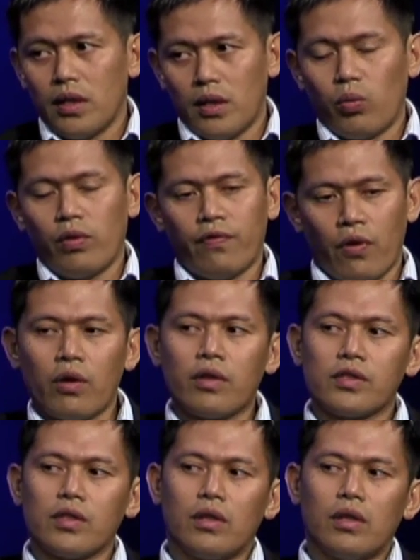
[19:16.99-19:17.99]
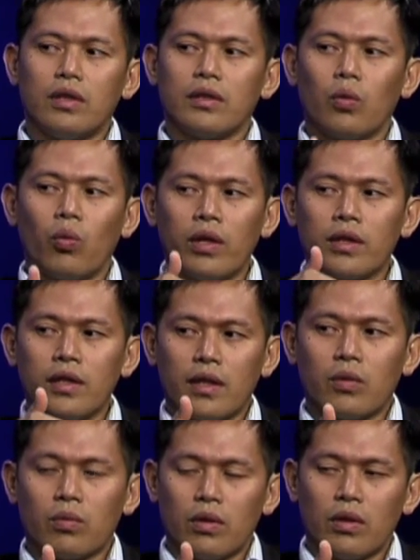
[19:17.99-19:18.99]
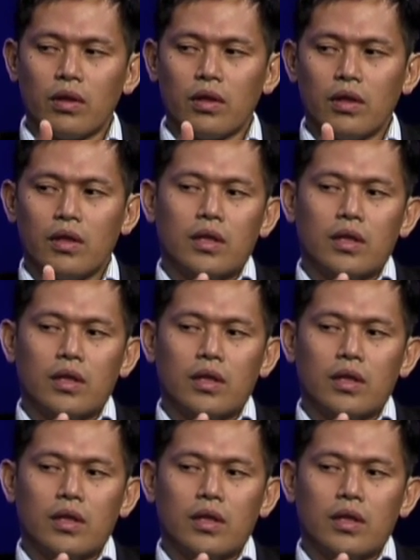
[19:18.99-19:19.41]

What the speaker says: And then we focus on the what didn't work